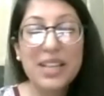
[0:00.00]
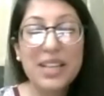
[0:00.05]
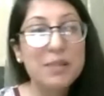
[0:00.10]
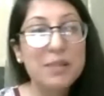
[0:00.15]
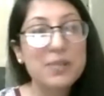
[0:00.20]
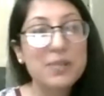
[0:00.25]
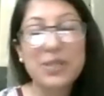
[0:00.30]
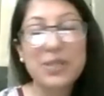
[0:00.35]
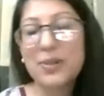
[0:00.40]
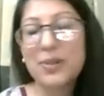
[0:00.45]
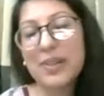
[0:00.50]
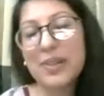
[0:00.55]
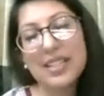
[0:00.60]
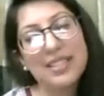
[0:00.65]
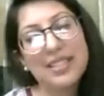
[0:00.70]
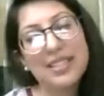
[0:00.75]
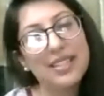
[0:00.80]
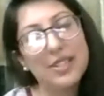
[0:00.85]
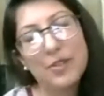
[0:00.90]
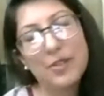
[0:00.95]
was no less
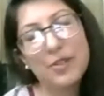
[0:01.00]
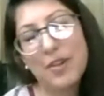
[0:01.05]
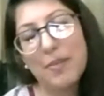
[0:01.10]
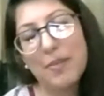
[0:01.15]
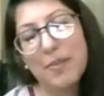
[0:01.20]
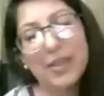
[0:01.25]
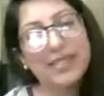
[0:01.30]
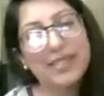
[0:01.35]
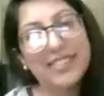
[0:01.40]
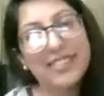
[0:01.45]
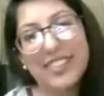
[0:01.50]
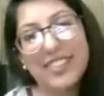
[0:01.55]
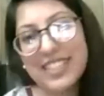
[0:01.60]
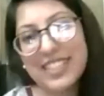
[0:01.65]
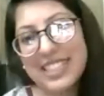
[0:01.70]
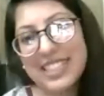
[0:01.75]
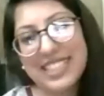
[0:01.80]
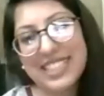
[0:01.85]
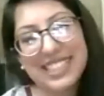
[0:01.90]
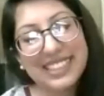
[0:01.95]
than a trauma,
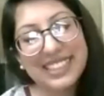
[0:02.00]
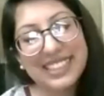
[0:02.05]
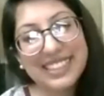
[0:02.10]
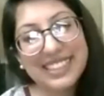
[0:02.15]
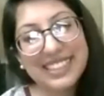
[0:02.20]
honestly.